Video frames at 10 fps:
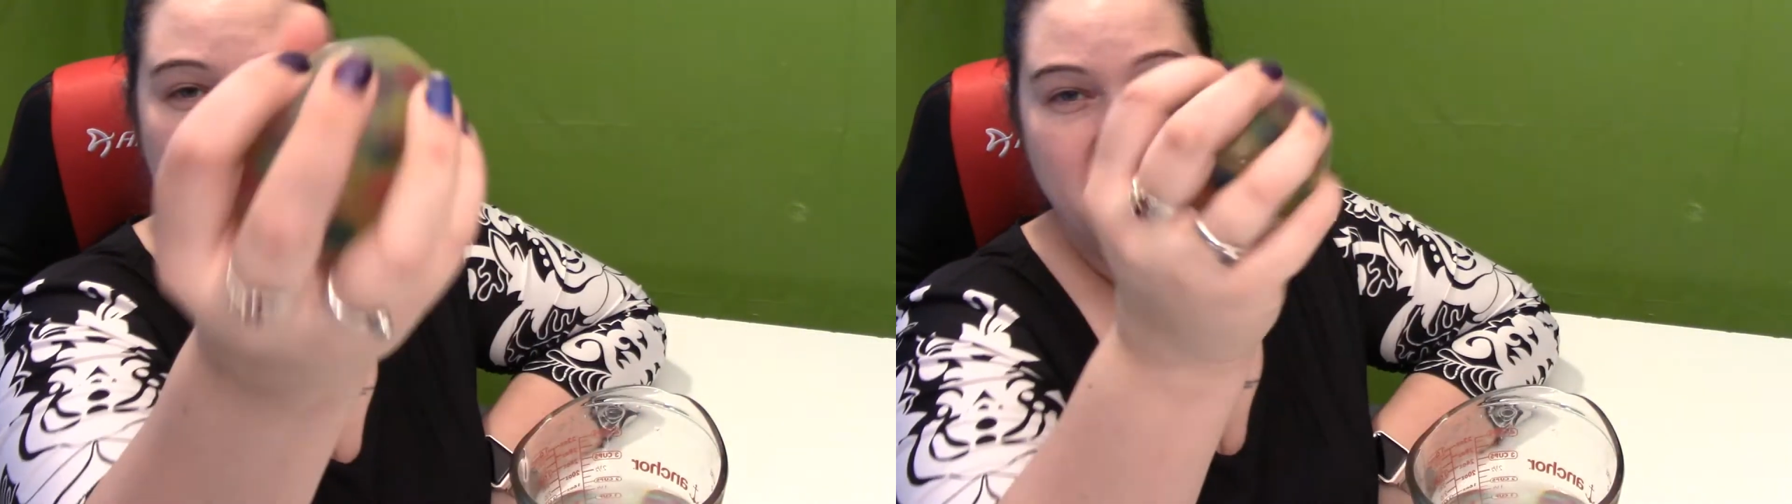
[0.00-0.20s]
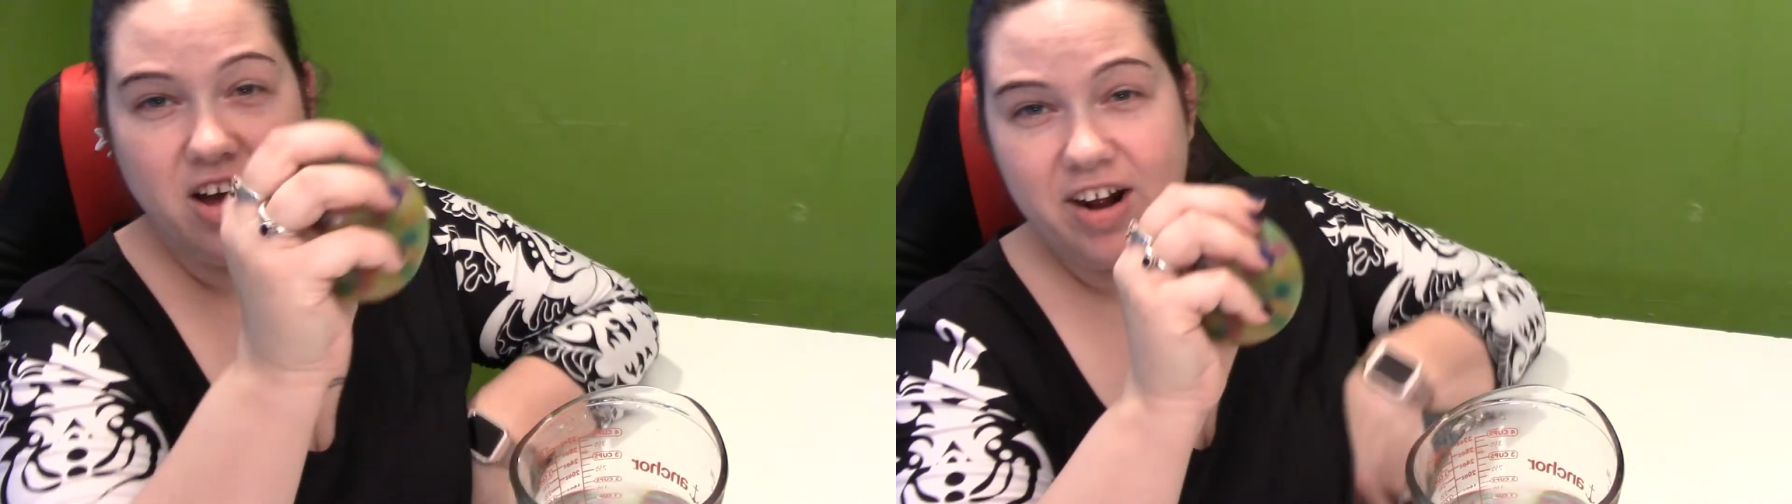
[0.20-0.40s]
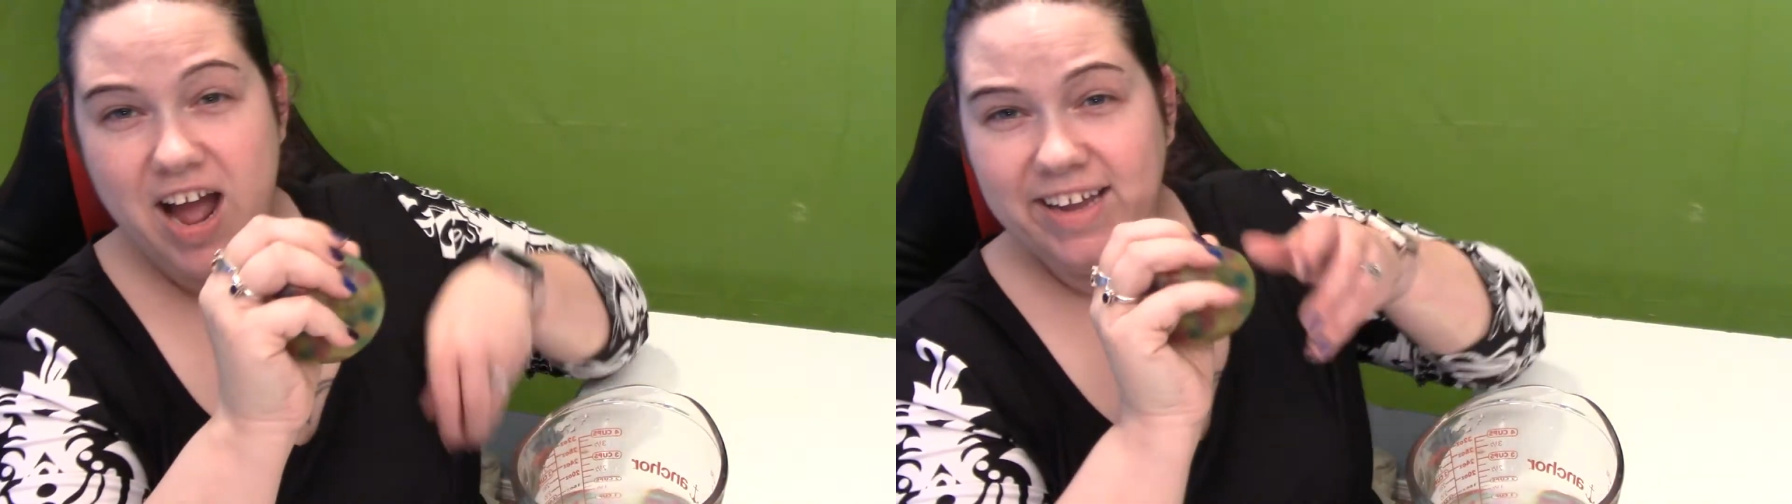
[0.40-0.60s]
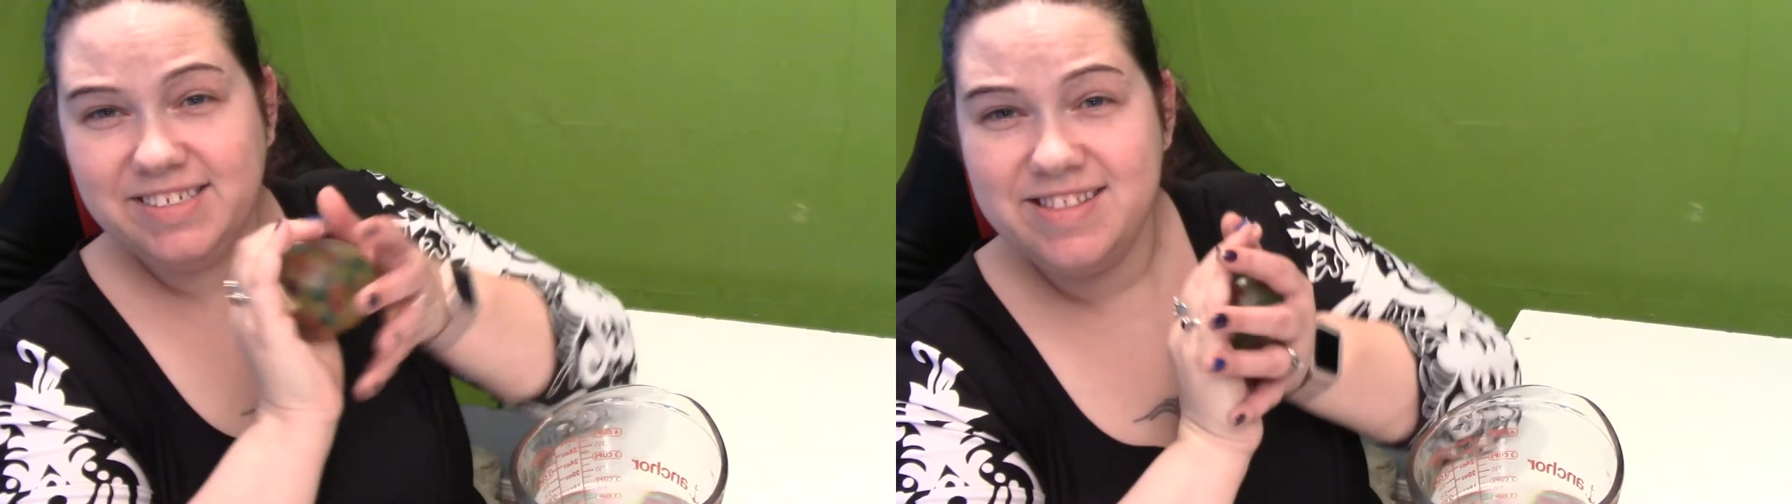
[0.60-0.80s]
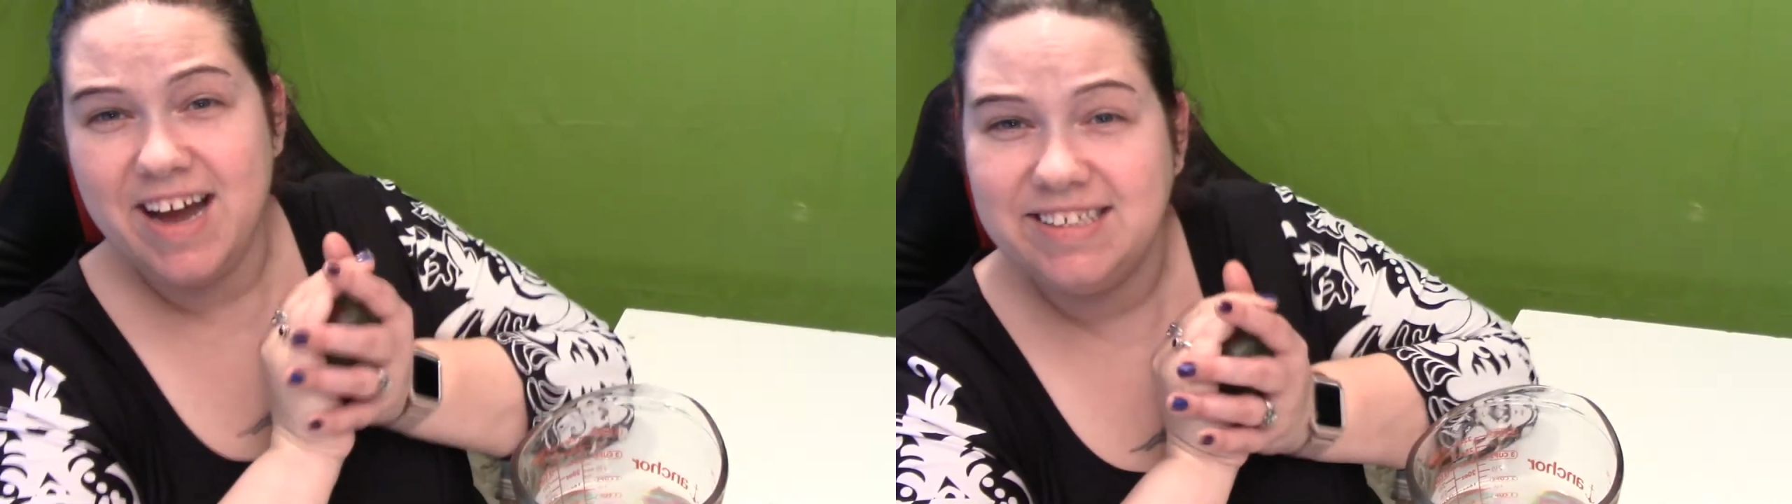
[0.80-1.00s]
All right,
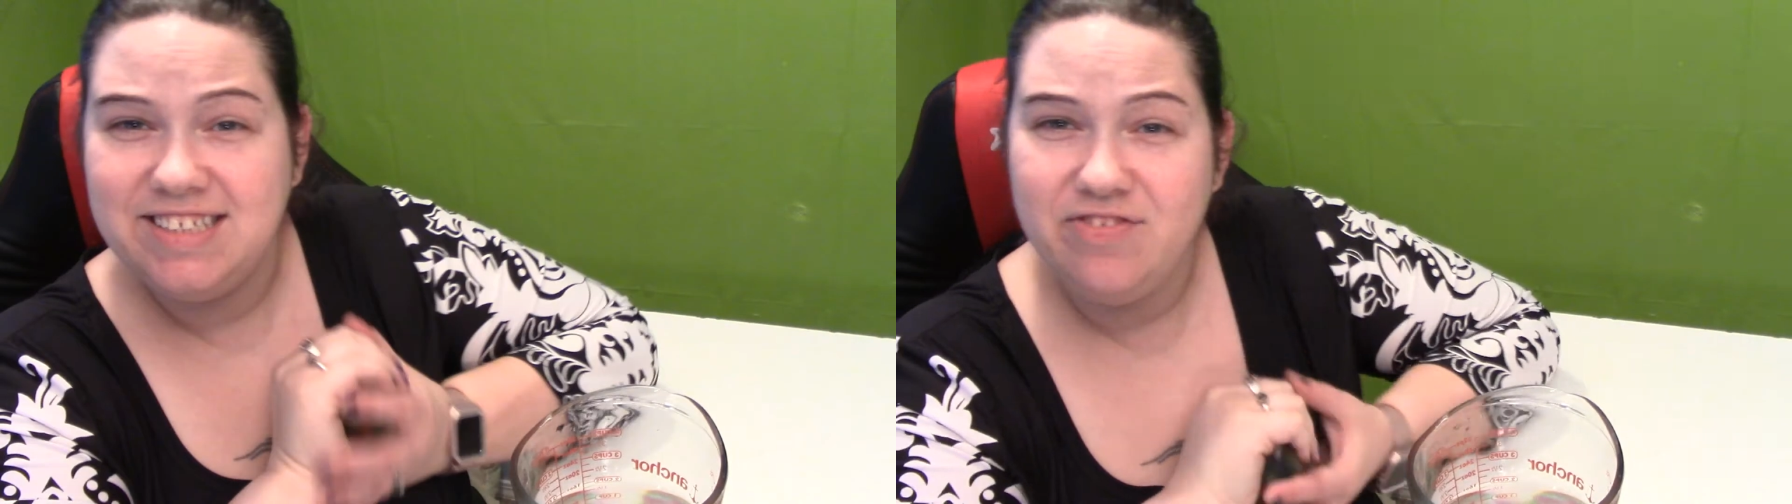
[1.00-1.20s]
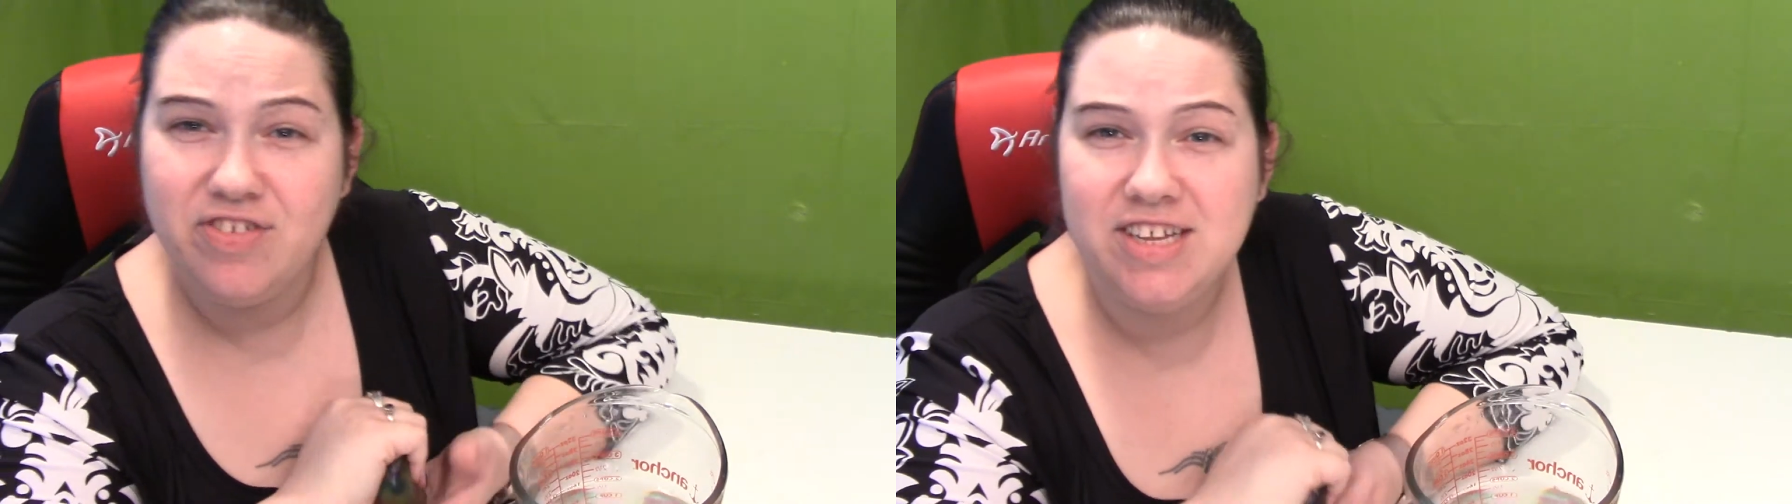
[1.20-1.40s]
that's it for